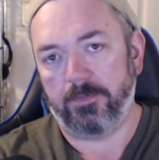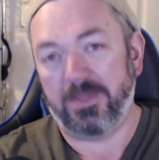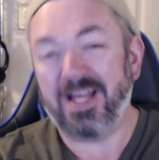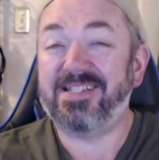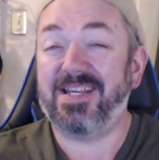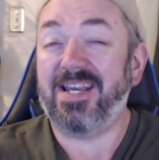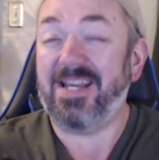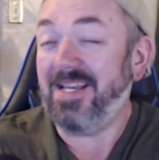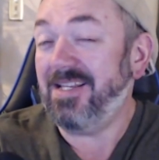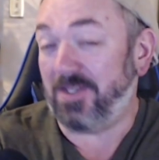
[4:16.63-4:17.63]
That's the
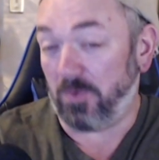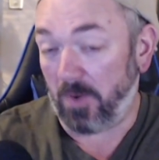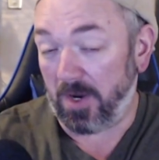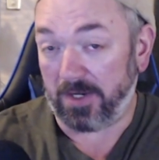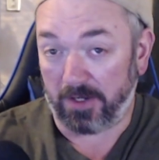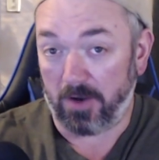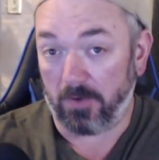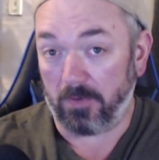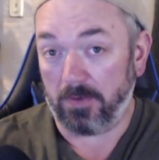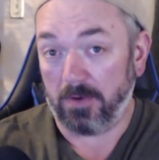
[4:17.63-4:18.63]
easy way to
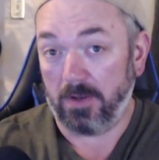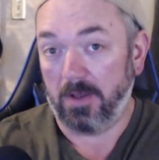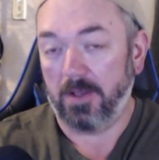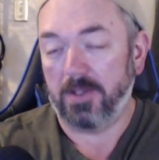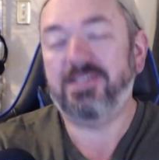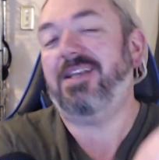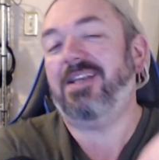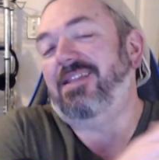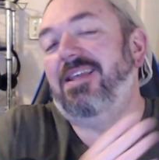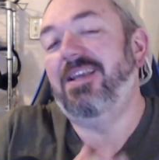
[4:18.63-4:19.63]
go. See, that's
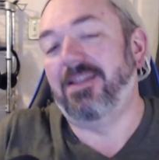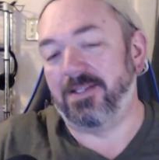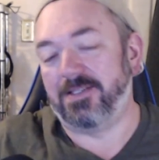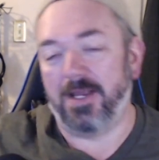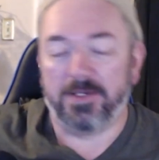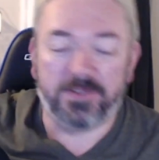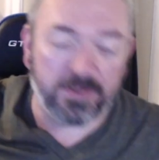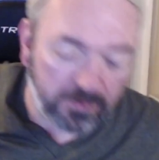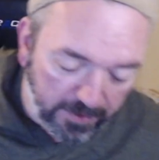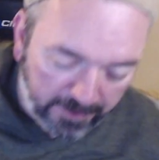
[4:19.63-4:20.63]
the thing these days too.